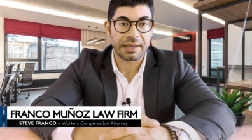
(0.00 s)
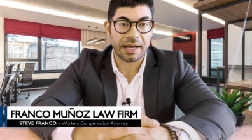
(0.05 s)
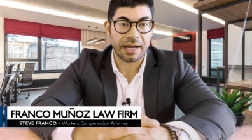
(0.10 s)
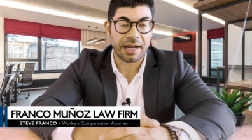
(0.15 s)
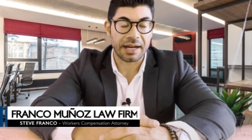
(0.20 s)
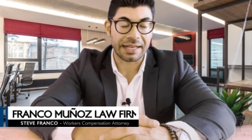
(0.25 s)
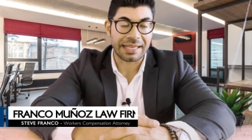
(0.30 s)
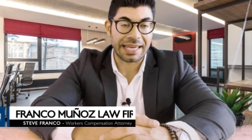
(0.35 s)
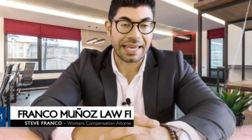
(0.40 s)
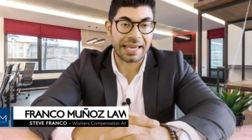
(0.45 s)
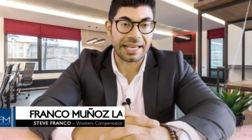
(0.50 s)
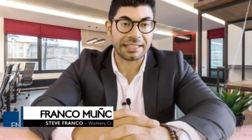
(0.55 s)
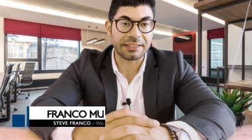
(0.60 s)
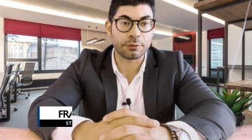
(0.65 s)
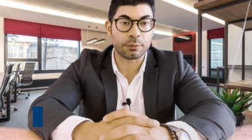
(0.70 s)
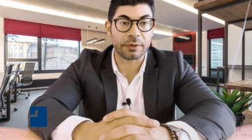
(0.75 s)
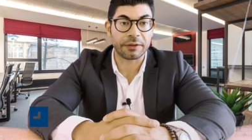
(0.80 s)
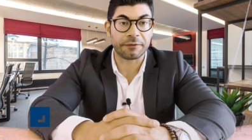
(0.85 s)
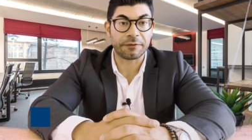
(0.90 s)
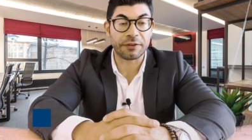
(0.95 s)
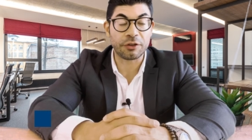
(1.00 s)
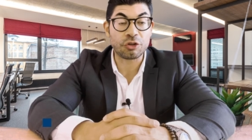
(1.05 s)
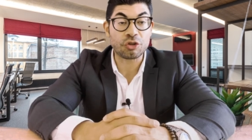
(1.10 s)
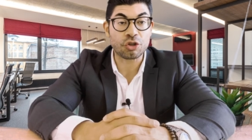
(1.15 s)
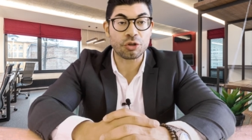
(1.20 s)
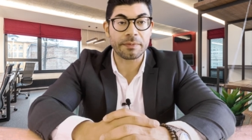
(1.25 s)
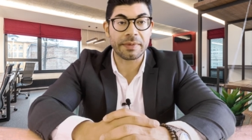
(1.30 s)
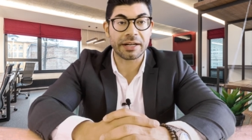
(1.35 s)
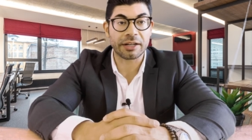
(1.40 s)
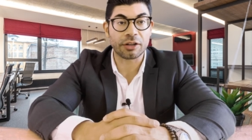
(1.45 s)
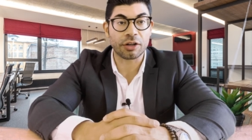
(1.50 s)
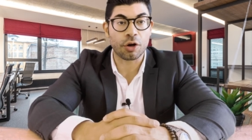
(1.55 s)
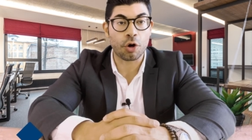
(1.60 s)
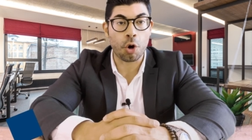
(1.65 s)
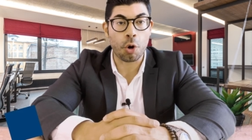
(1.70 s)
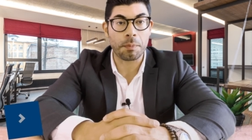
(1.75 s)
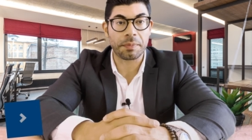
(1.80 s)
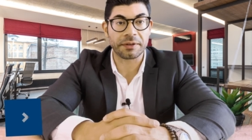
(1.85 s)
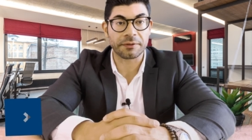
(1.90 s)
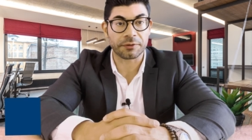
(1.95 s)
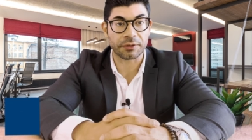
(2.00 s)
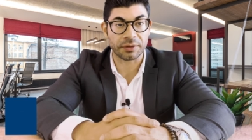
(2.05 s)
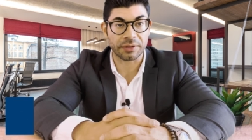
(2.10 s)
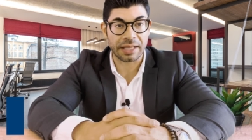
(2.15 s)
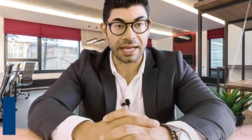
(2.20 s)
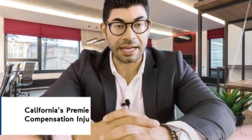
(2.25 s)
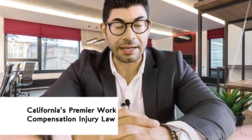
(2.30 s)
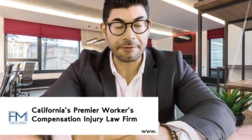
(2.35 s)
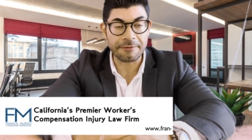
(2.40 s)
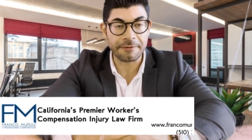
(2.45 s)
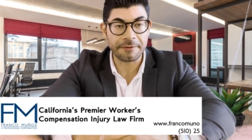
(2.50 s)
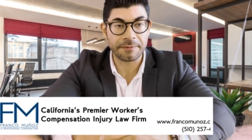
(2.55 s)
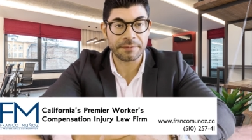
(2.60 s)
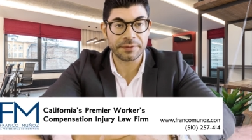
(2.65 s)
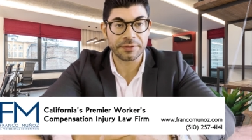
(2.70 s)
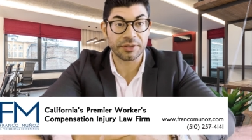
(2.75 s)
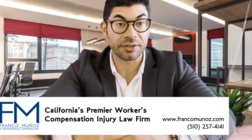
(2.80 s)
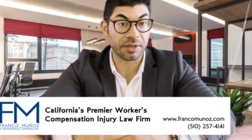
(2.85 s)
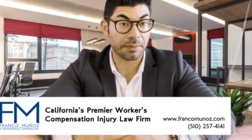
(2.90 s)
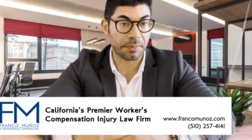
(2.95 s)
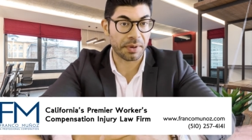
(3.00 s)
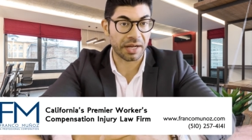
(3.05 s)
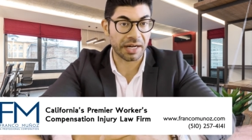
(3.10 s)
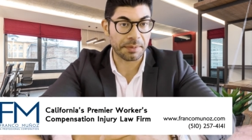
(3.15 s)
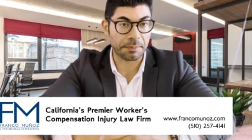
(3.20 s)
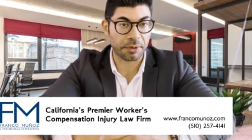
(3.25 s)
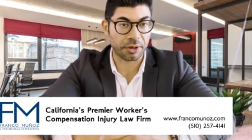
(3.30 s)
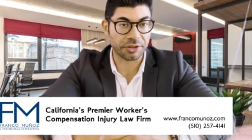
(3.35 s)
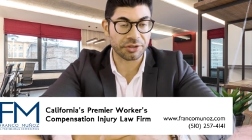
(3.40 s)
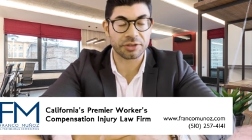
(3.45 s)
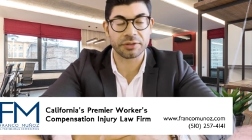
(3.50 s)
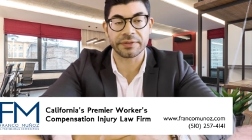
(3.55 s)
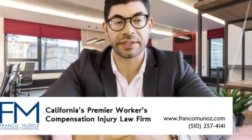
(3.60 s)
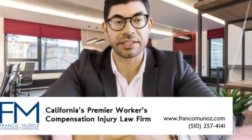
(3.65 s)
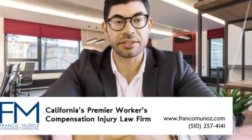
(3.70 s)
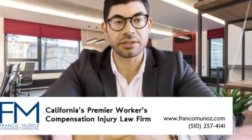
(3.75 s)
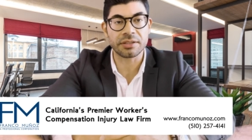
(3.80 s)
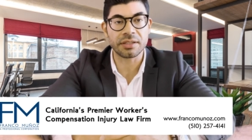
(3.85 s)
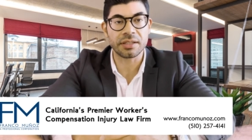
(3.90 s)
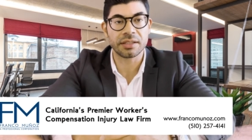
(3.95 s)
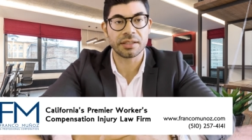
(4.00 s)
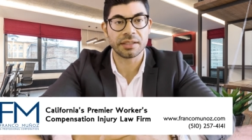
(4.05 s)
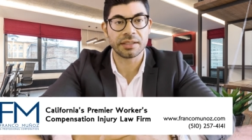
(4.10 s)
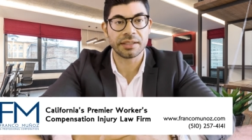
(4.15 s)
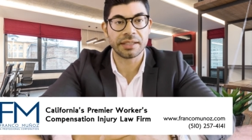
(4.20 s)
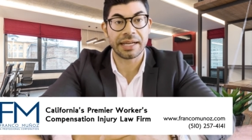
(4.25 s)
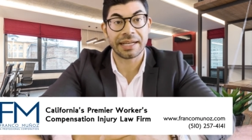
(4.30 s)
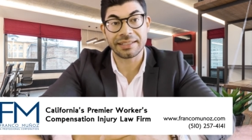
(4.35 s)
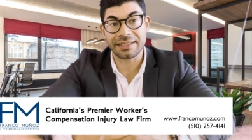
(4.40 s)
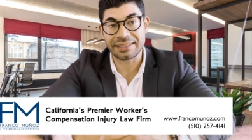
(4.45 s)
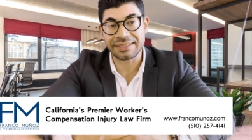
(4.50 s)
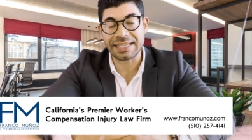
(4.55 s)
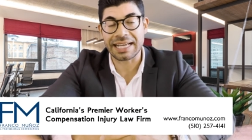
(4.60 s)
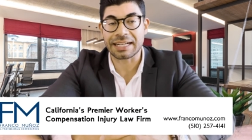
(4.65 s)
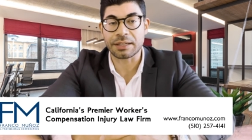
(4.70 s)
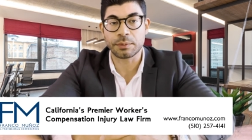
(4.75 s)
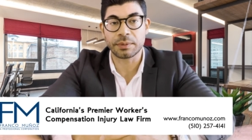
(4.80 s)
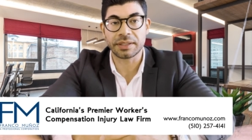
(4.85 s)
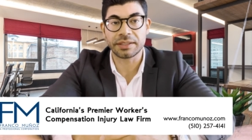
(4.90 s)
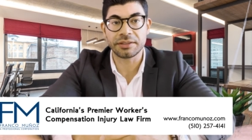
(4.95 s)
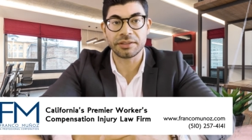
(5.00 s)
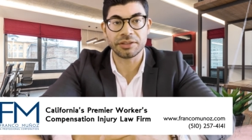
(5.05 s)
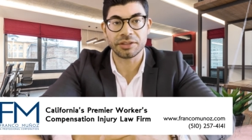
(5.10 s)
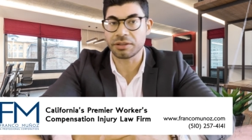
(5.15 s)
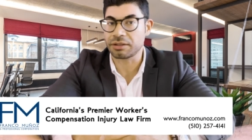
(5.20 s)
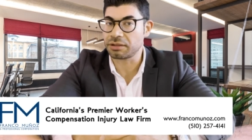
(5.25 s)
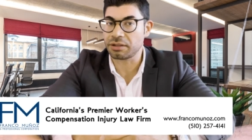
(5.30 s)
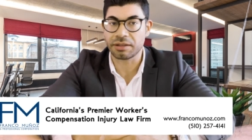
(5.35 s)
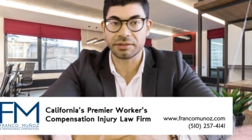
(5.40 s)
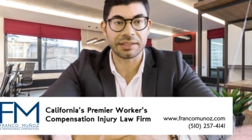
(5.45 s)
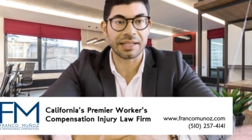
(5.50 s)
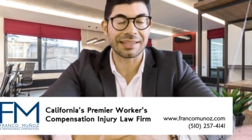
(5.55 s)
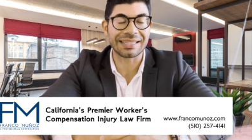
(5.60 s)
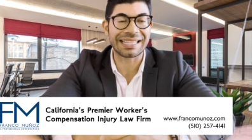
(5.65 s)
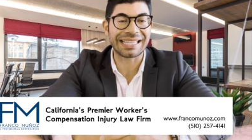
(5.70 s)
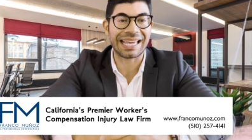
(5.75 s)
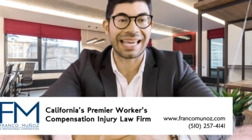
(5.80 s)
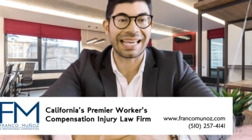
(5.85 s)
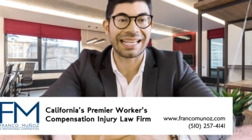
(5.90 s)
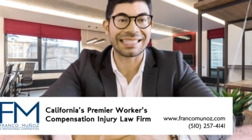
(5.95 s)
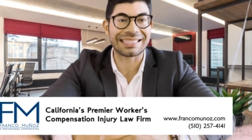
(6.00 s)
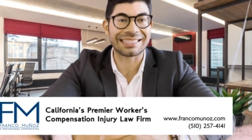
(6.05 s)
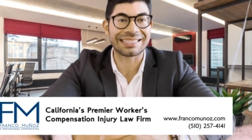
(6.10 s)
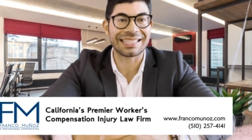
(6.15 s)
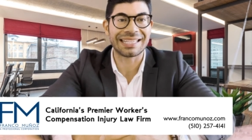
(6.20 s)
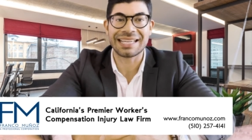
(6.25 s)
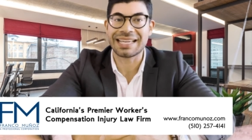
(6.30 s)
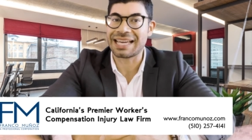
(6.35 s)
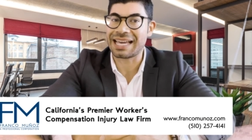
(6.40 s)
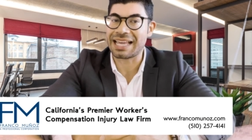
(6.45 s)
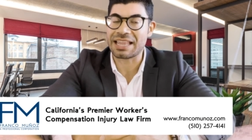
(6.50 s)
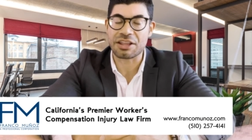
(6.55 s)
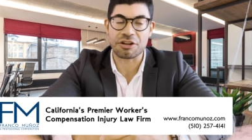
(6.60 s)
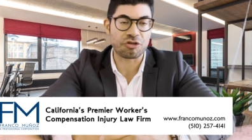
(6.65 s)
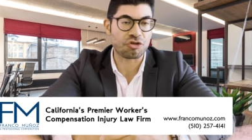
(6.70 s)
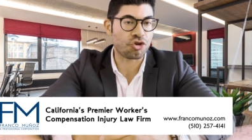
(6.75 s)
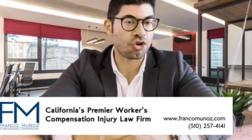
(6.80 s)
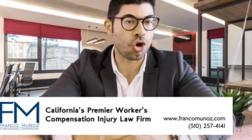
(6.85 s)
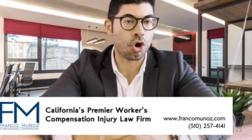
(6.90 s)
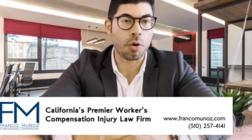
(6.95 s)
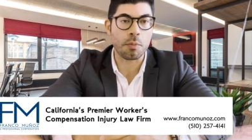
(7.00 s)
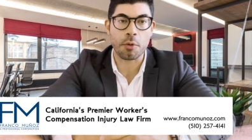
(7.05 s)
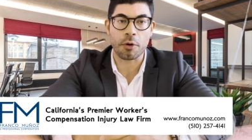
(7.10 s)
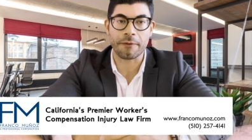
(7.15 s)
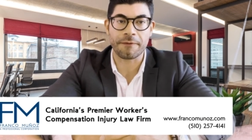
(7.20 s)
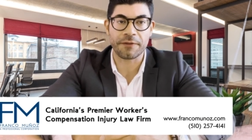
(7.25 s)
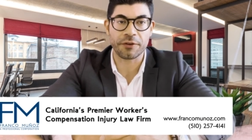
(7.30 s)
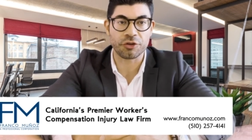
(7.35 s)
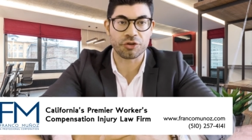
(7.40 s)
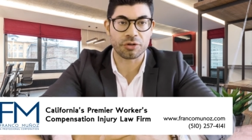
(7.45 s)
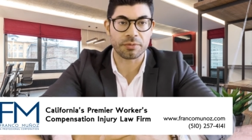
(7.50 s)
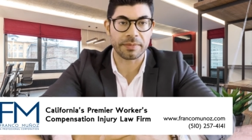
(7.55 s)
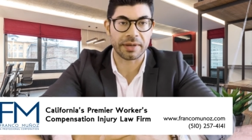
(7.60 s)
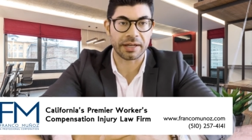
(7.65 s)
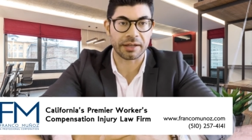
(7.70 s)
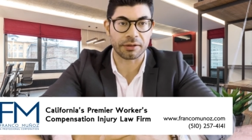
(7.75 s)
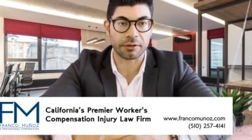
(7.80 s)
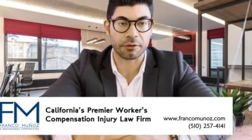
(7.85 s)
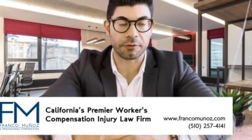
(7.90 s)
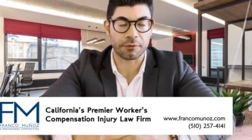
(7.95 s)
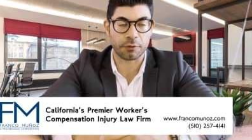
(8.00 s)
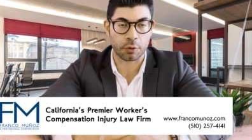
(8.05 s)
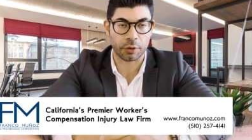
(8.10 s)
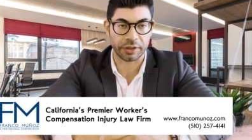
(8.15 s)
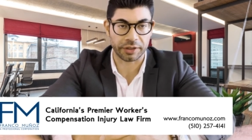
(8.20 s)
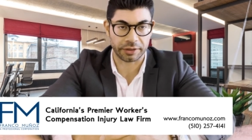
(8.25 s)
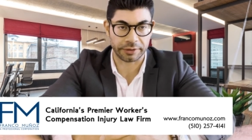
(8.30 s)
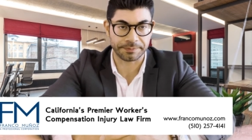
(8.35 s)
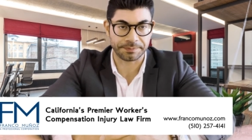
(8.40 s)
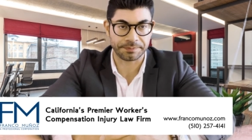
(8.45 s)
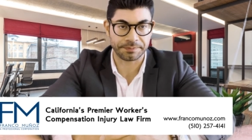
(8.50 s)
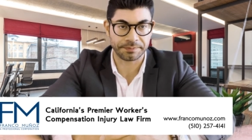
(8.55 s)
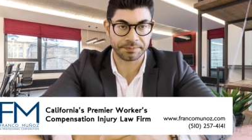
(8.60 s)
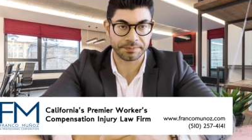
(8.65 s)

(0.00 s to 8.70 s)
uh, case with future medical open for life to the body parts you've injured. And the second one, you close out the case and there's no more future medical for you.